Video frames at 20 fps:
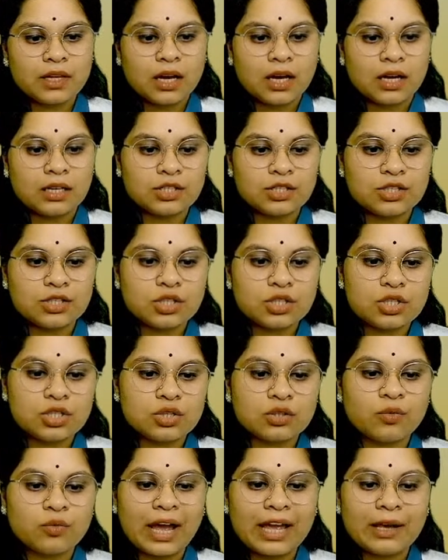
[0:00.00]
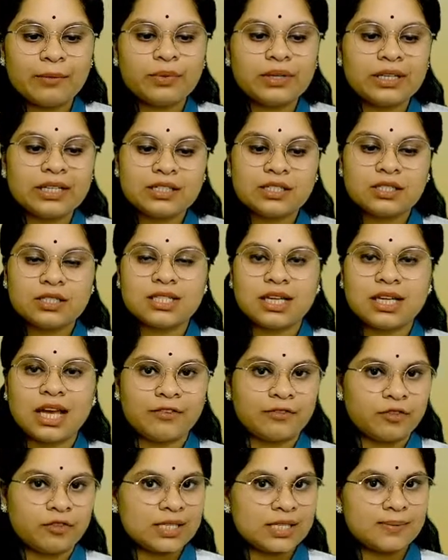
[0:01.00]
Understood? So the vibrant sea,
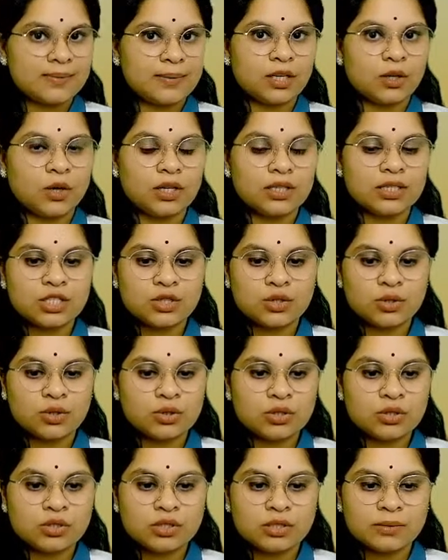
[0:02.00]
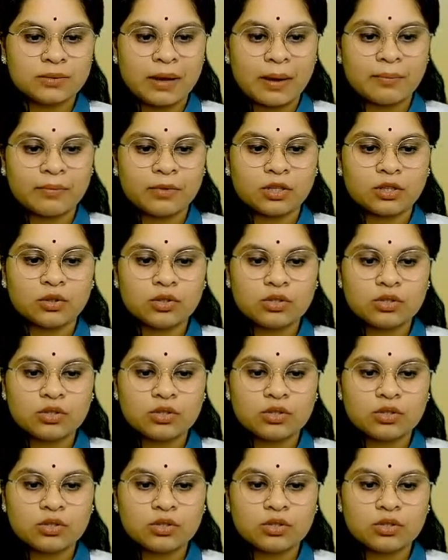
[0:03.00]
I've explained all this to you, you remember, no?